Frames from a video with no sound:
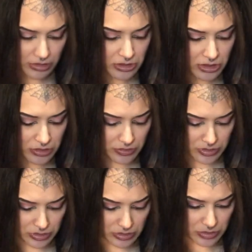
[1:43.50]
two,
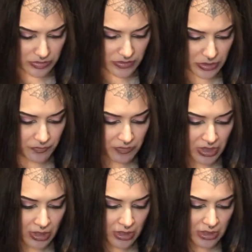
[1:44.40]
so two of two.
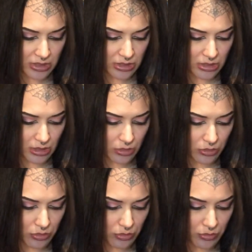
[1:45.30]

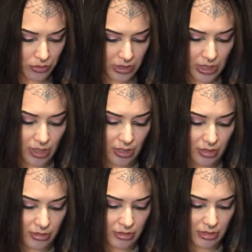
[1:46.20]
So yeah,
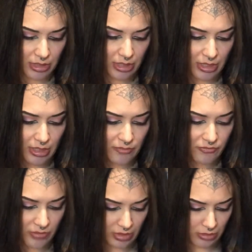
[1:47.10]
I
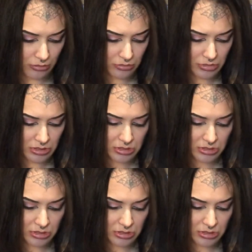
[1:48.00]
found